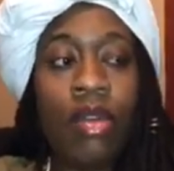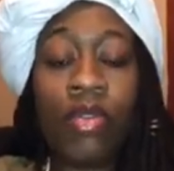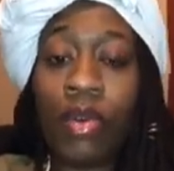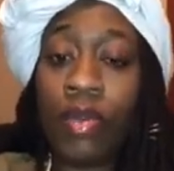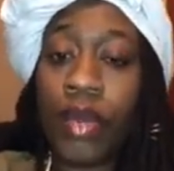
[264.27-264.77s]

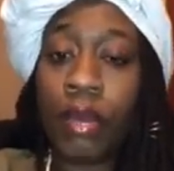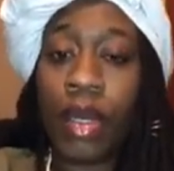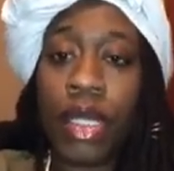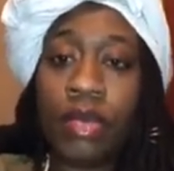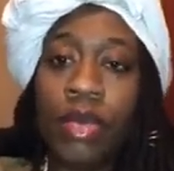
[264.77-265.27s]
for a family
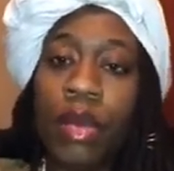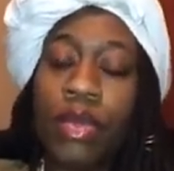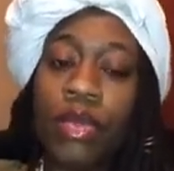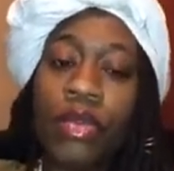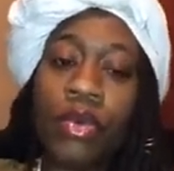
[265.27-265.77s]
not to be able
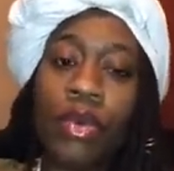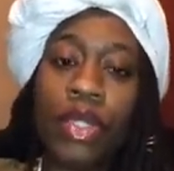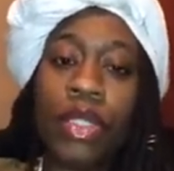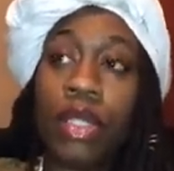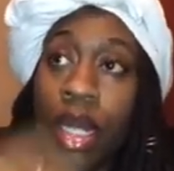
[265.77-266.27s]
to afford
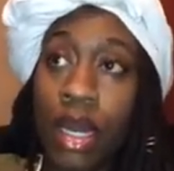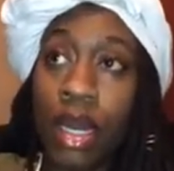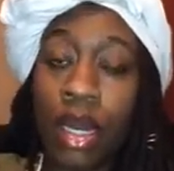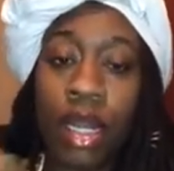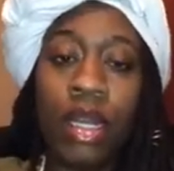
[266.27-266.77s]
to da da
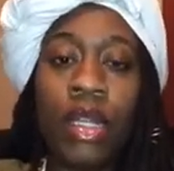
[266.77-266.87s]
da da.